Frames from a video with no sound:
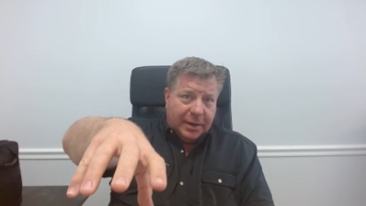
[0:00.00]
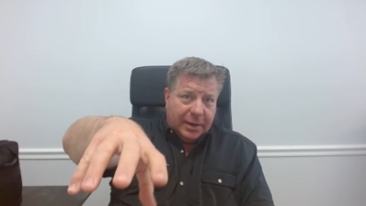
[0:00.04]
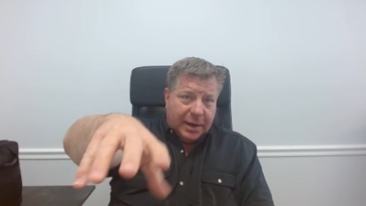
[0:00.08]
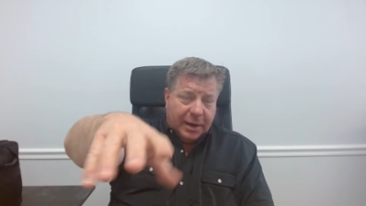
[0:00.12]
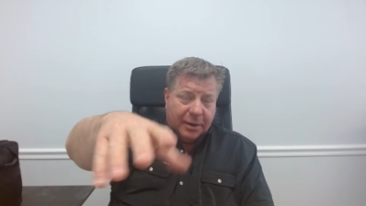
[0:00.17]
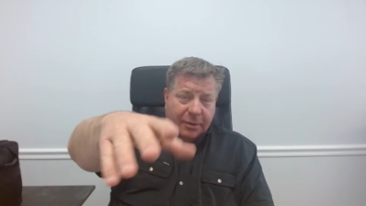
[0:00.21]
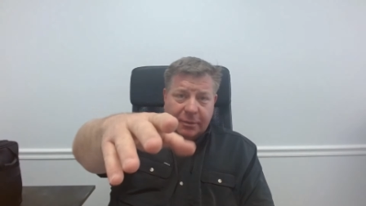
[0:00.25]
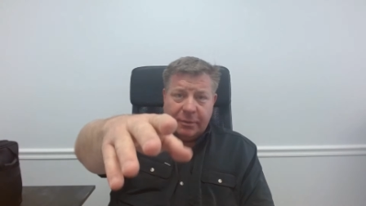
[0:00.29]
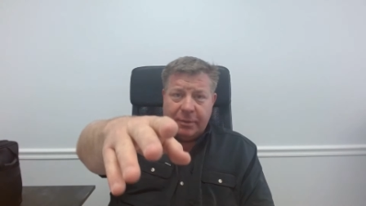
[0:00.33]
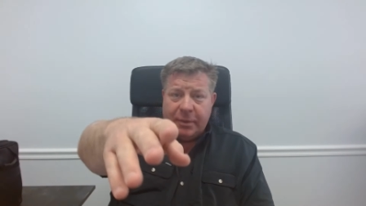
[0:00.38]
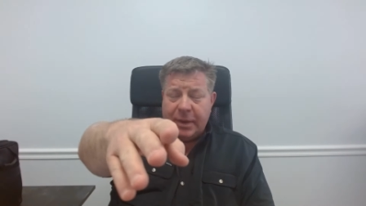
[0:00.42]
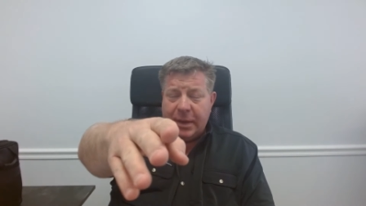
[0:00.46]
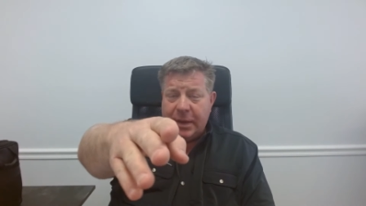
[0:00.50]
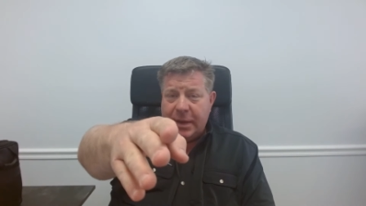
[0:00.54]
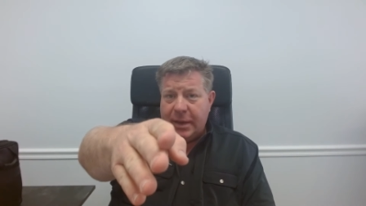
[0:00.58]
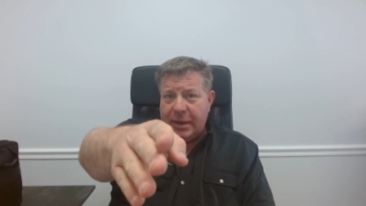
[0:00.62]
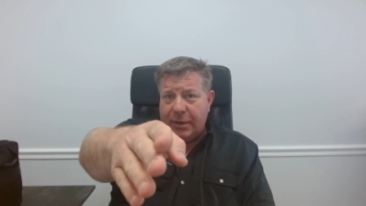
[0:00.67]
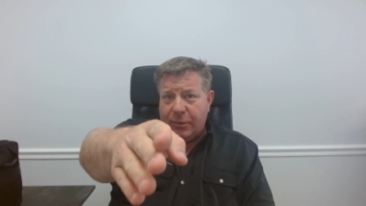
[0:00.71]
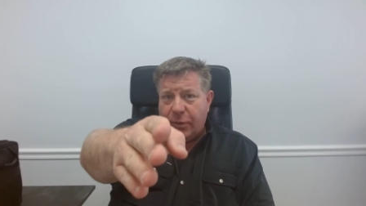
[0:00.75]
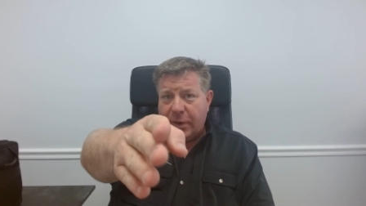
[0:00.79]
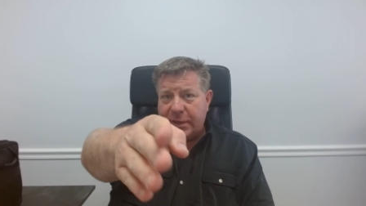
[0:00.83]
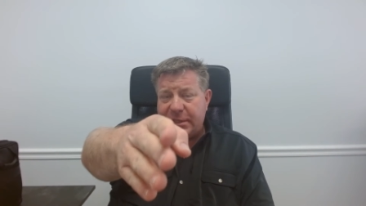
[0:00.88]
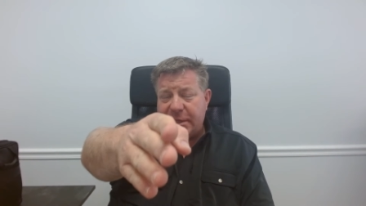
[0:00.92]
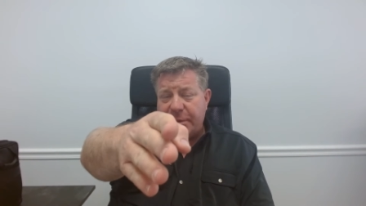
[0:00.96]
Now,
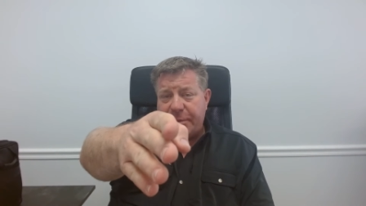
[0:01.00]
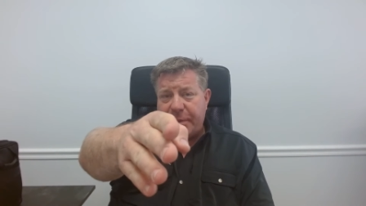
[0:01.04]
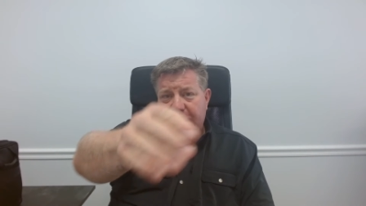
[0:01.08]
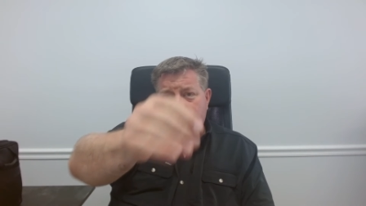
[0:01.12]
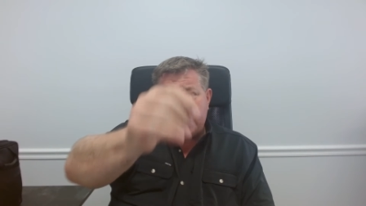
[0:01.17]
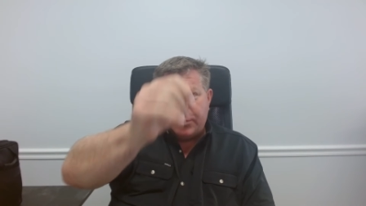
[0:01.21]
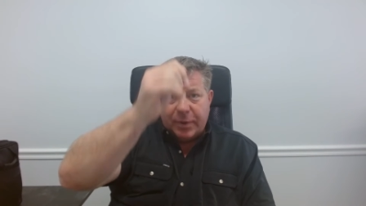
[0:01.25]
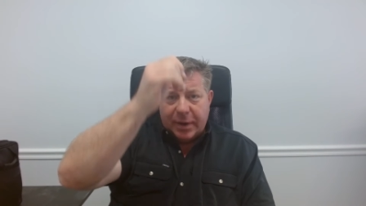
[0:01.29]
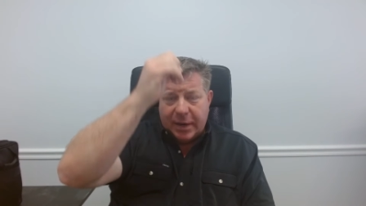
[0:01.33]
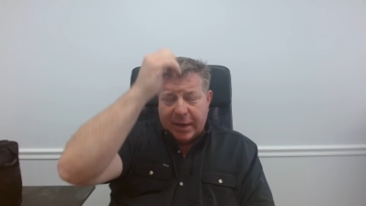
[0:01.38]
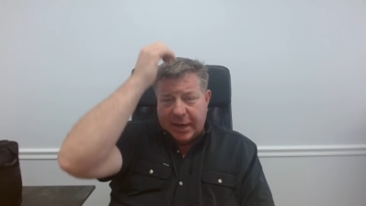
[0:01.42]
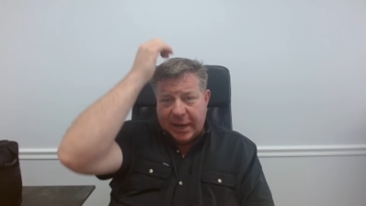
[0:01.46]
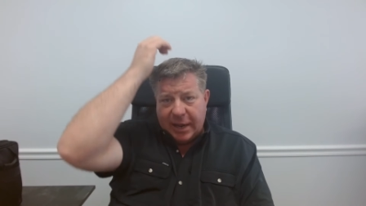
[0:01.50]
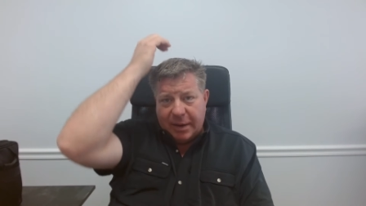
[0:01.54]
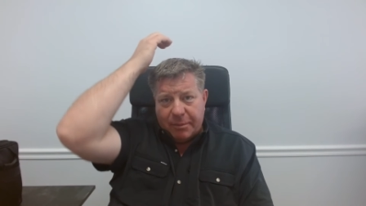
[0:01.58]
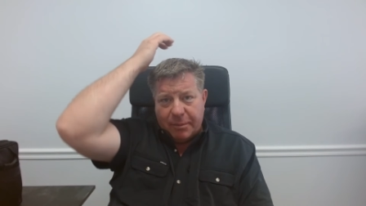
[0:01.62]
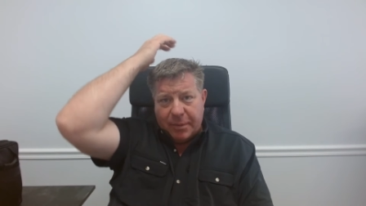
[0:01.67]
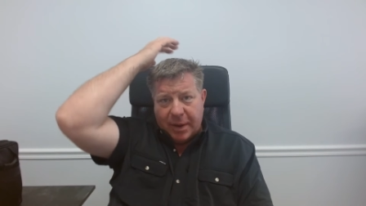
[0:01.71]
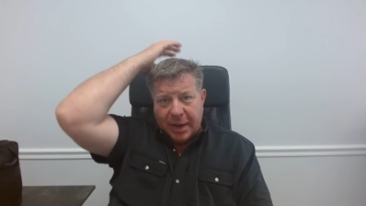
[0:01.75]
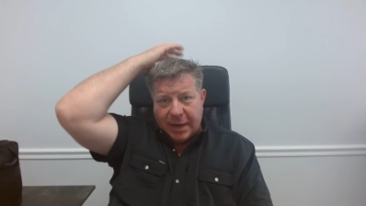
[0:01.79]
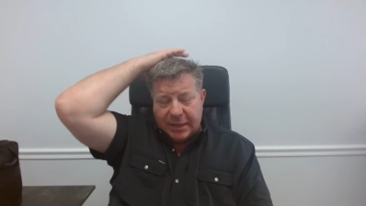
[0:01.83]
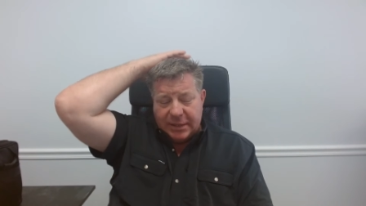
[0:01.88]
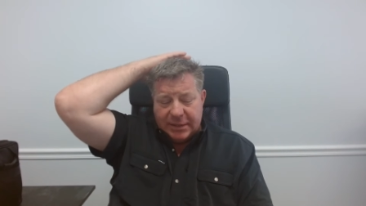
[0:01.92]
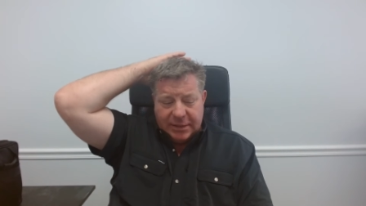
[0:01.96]
what's the best way to get
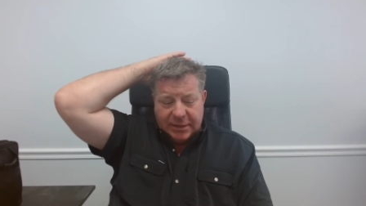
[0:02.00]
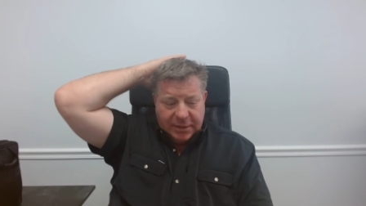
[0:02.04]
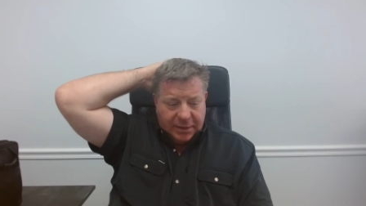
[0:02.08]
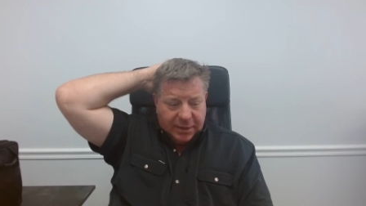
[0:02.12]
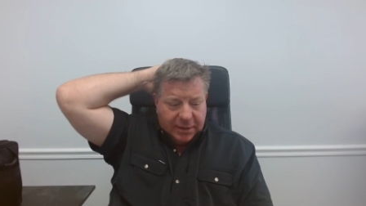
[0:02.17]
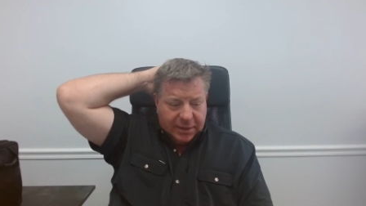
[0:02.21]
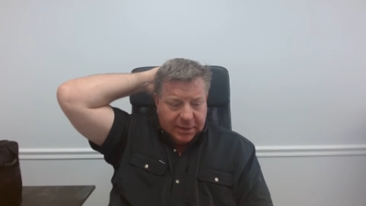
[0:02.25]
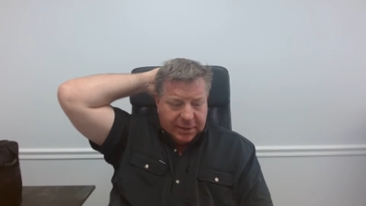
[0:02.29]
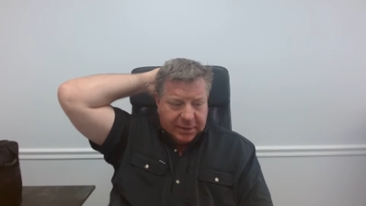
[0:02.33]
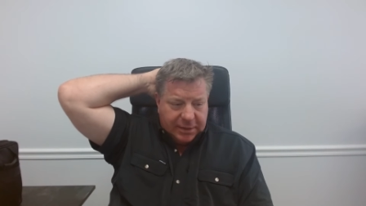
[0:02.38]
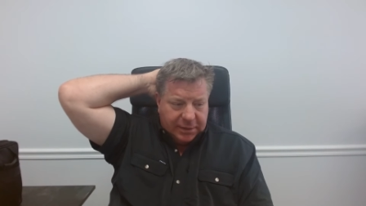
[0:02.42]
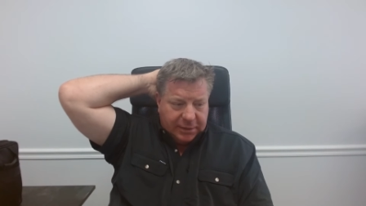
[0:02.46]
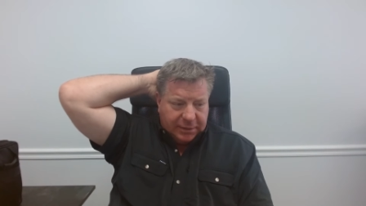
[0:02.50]
Mike to, to